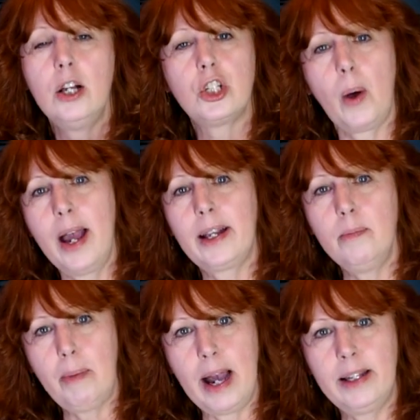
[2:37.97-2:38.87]
so I
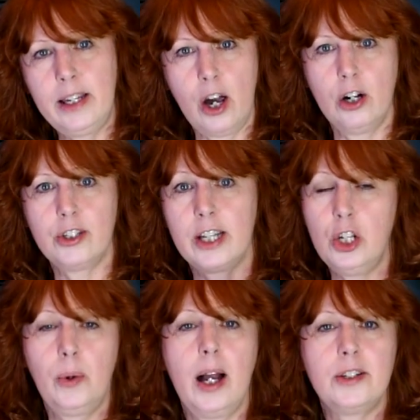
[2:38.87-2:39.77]
can buy the yarns that
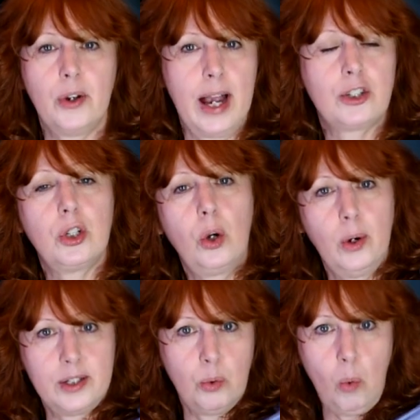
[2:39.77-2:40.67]
you guys are actually
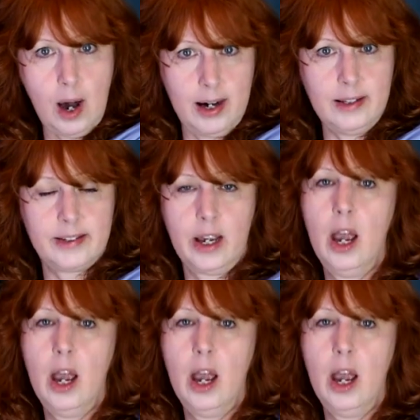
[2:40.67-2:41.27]
going to want